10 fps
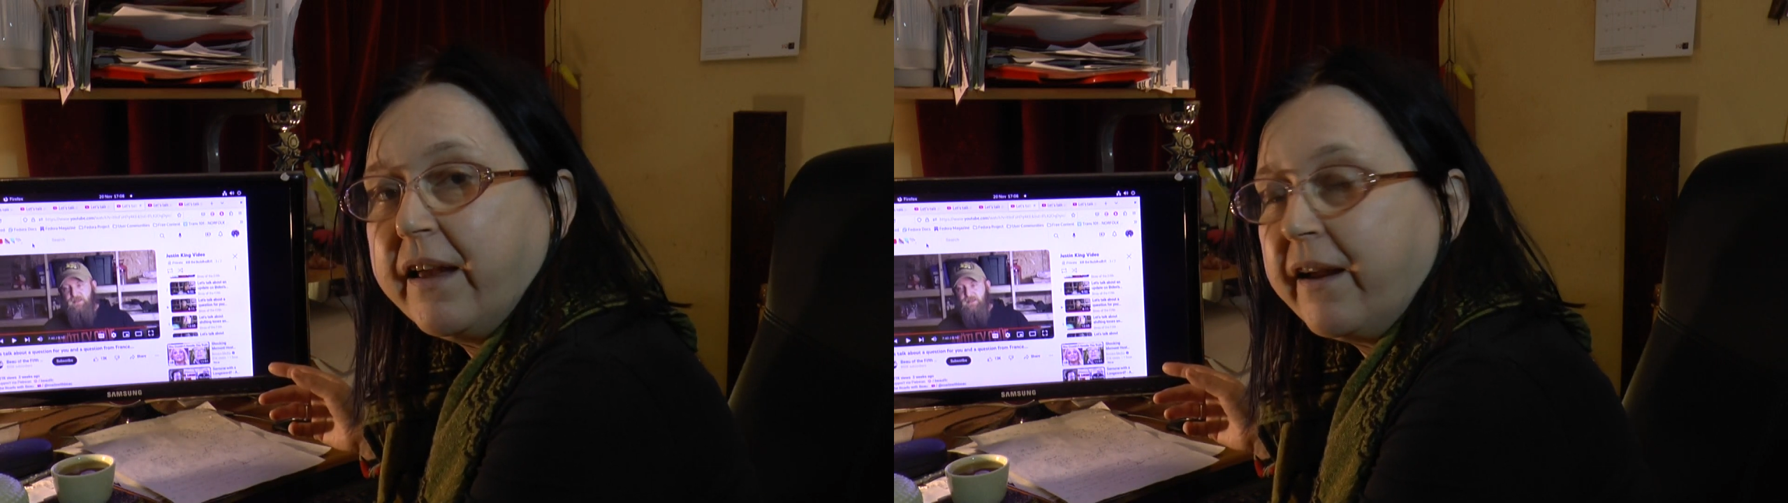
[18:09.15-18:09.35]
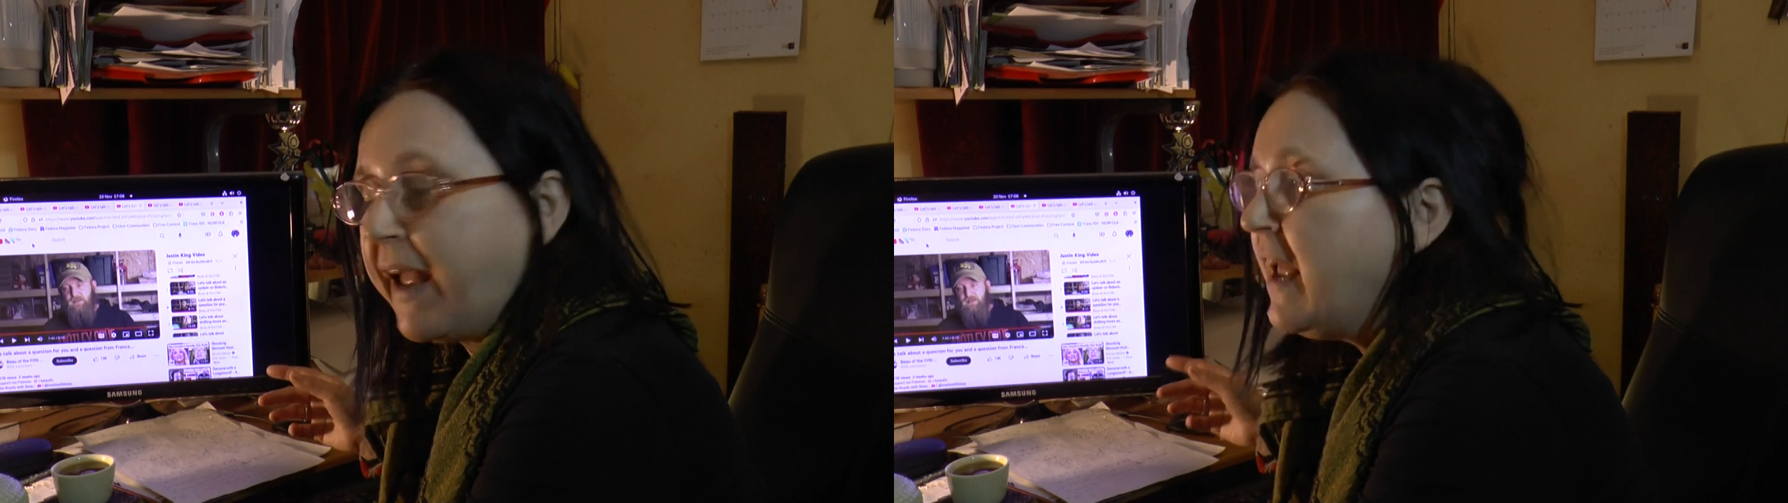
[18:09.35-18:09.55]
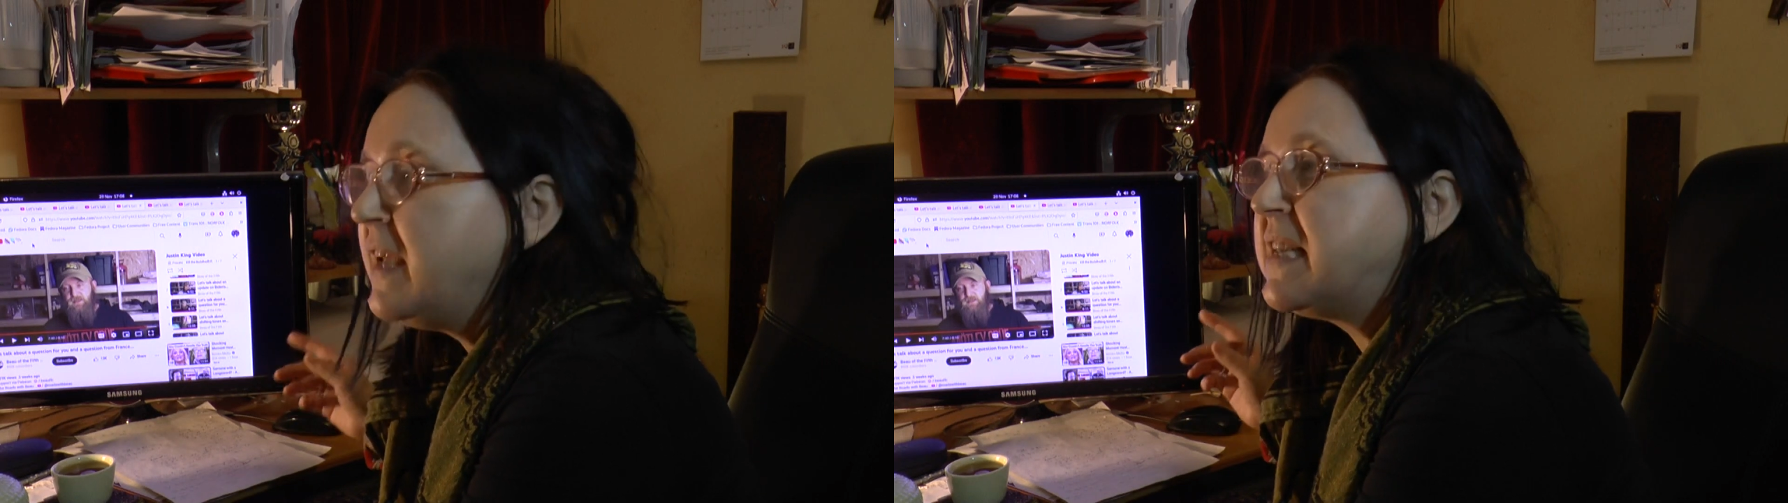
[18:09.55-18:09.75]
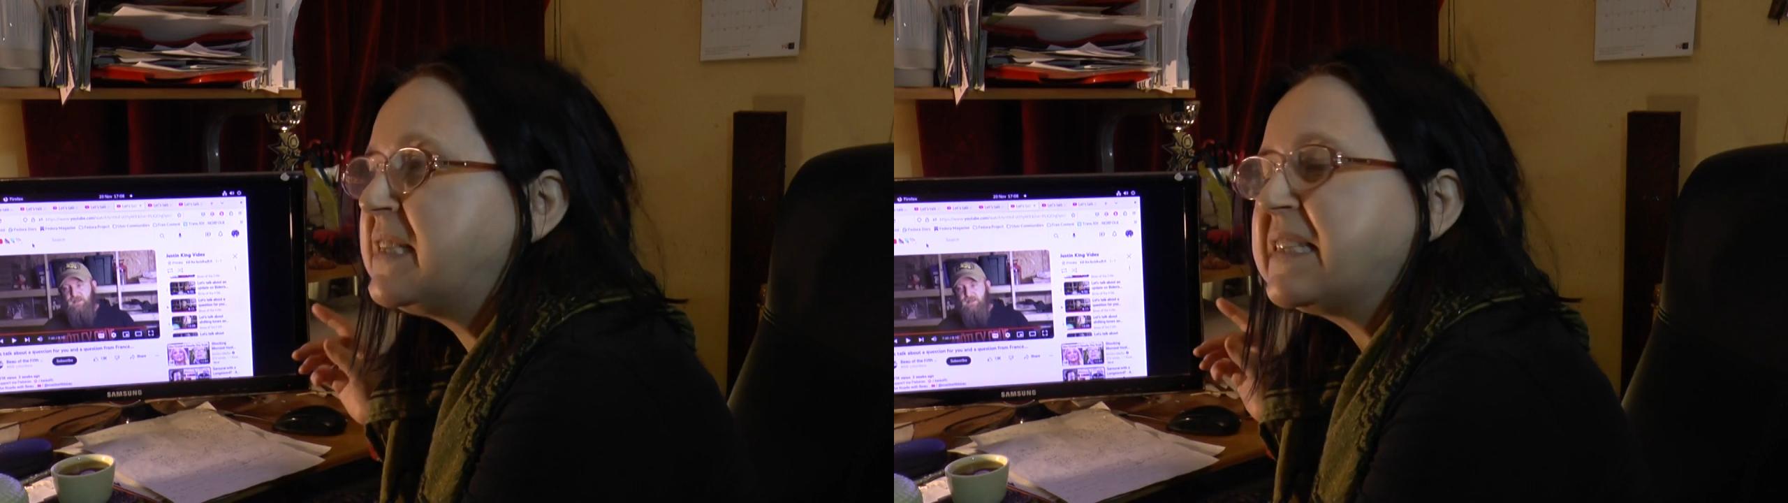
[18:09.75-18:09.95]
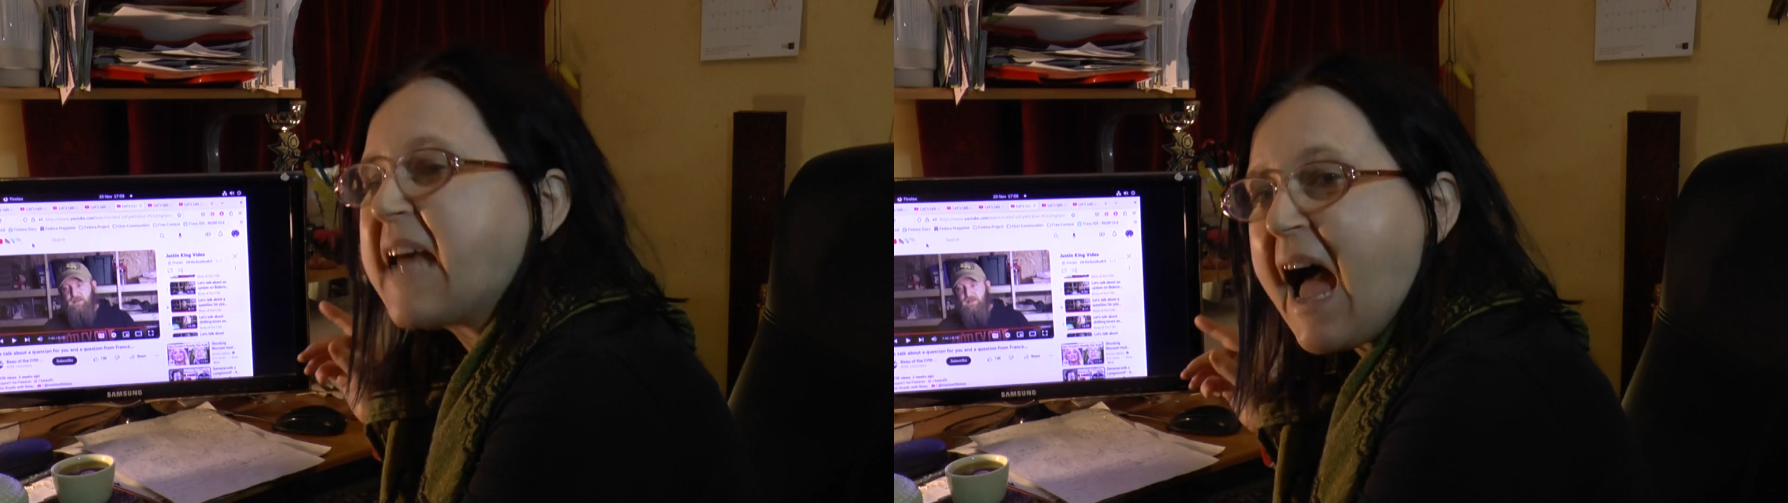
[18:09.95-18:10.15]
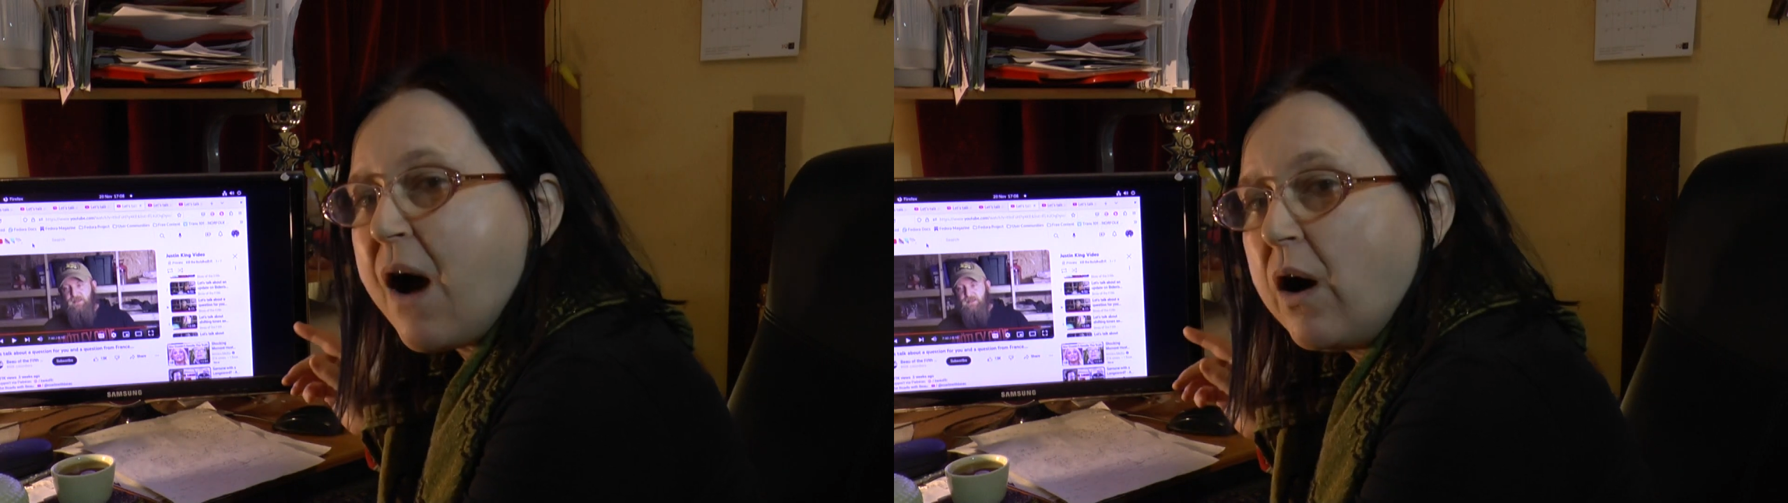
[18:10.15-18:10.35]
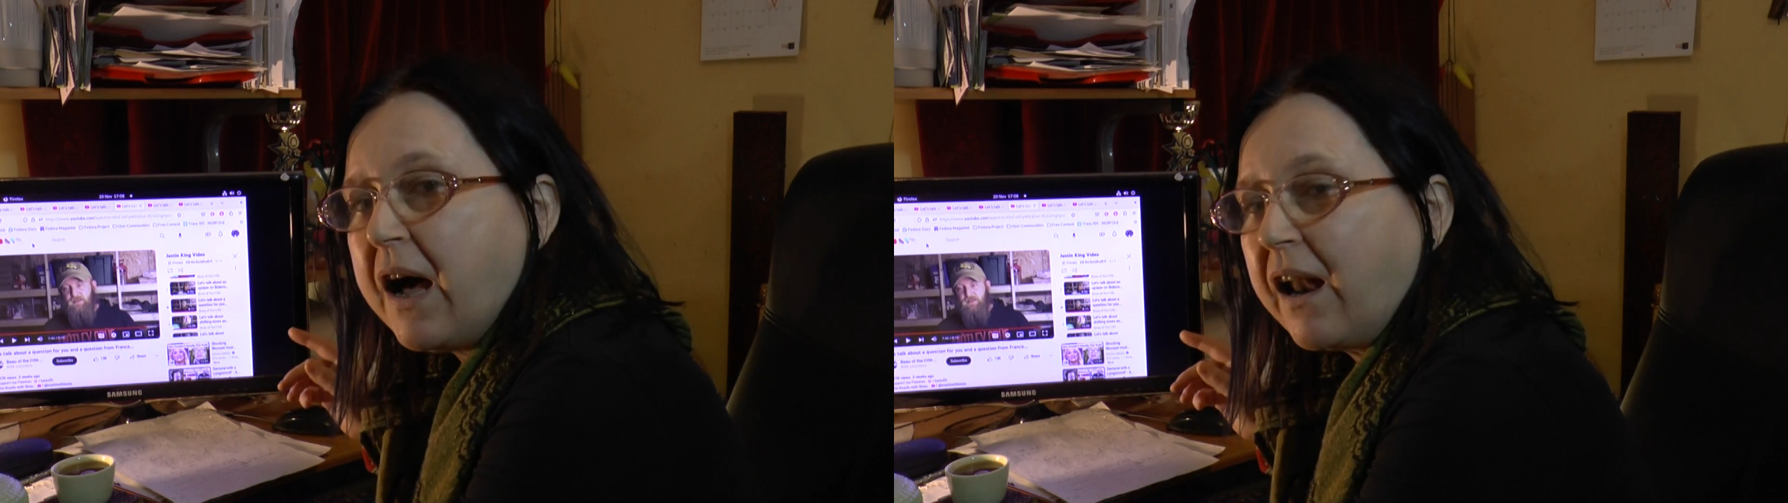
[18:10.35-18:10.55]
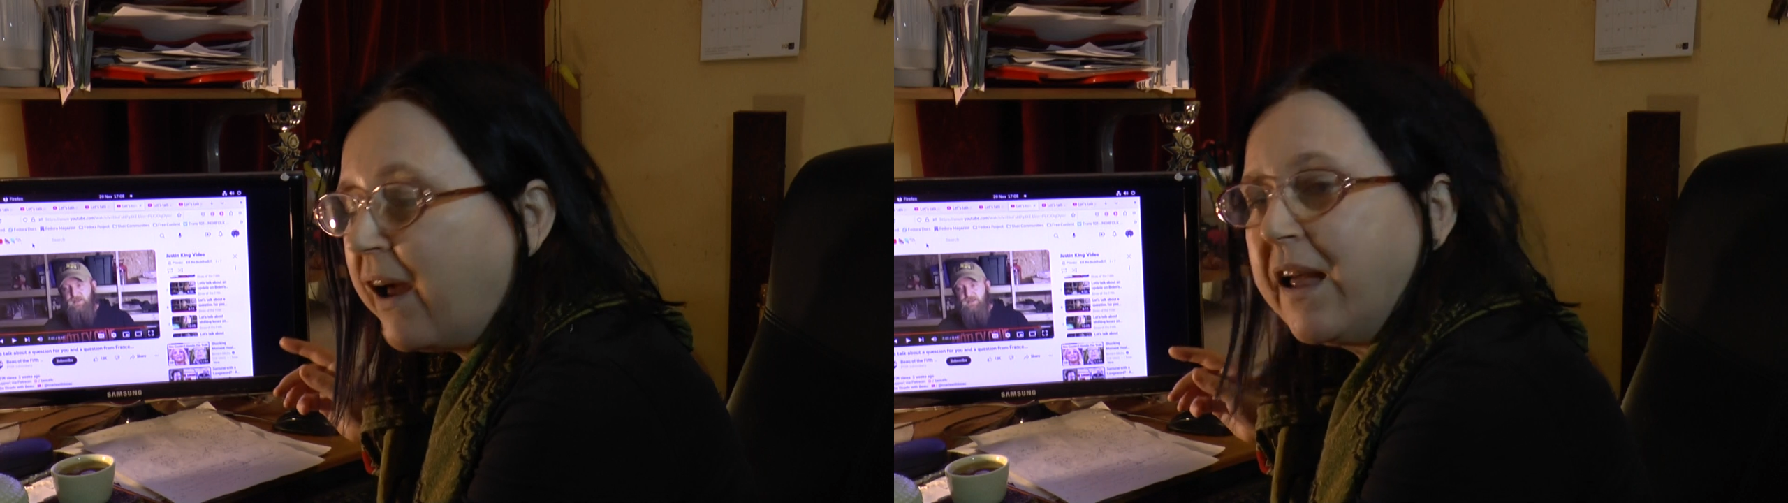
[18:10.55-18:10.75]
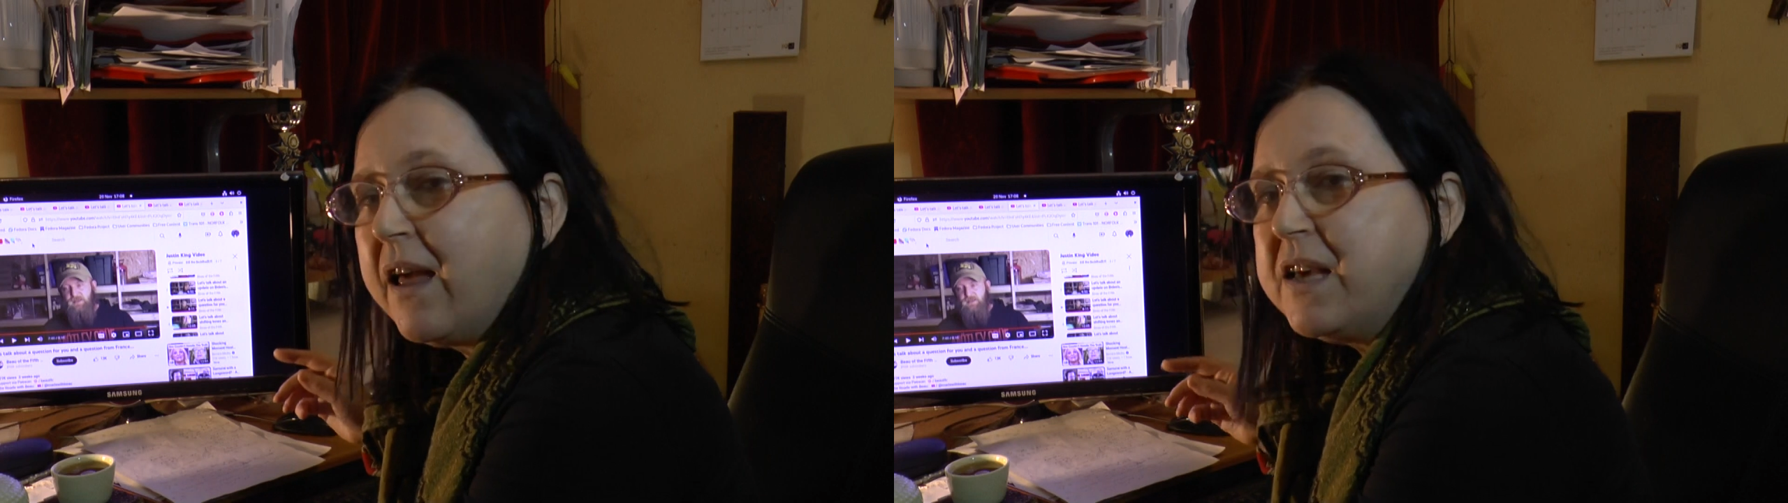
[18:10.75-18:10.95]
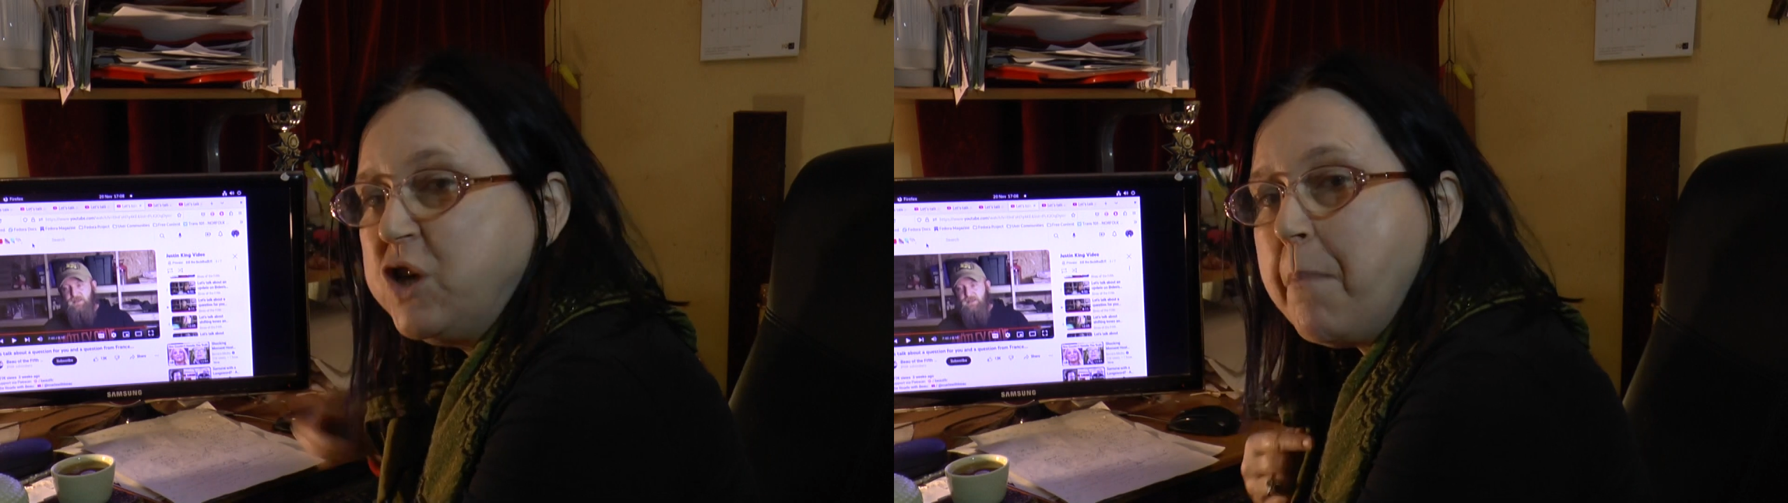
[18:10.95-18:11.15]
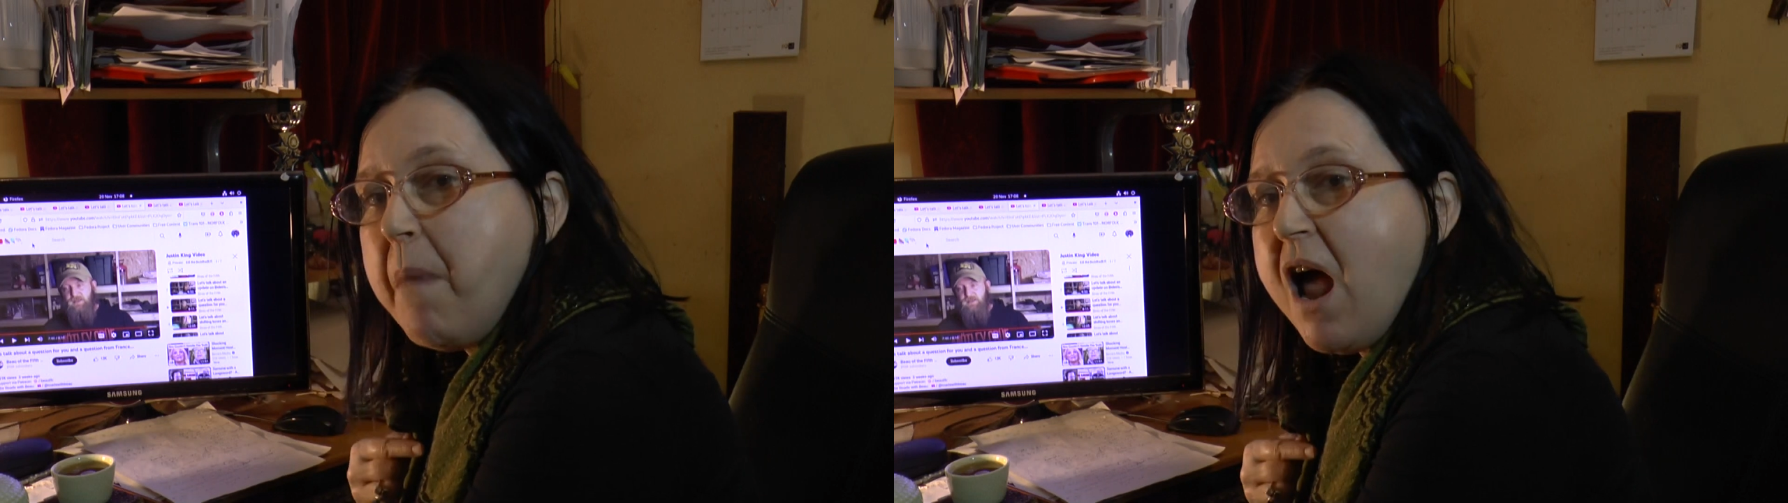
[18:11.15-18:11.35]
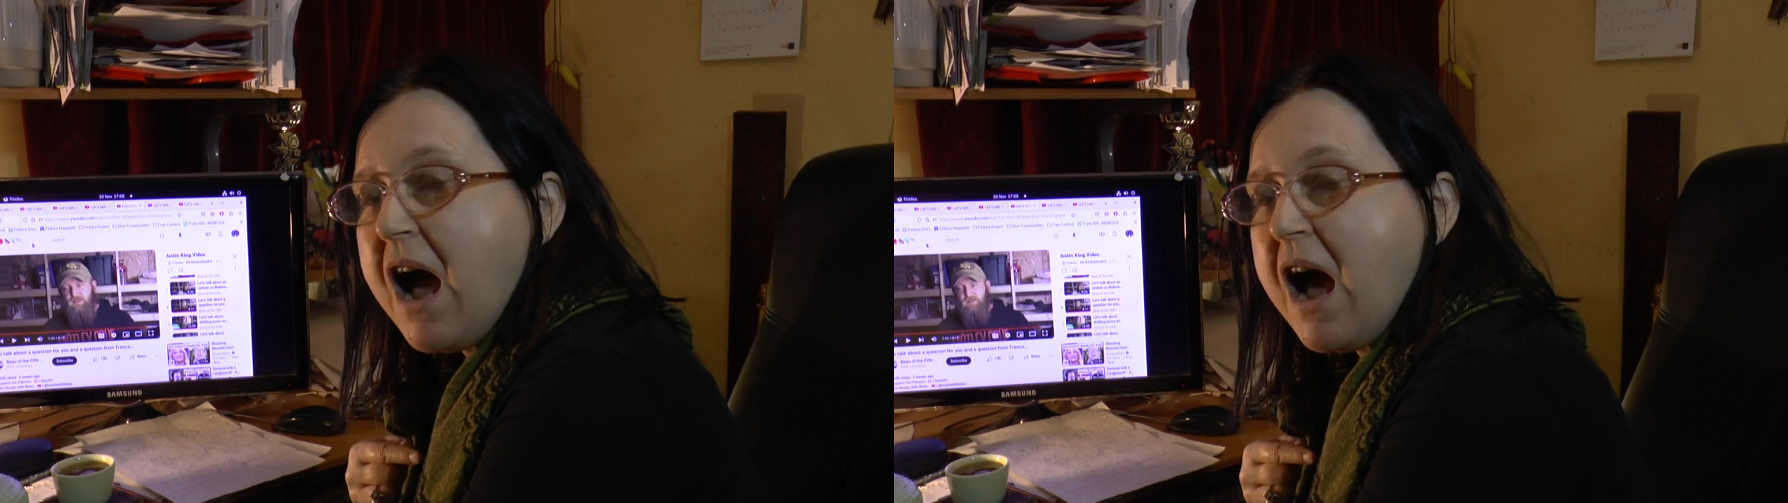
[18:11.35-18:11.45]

okay? He says it's our ally, not my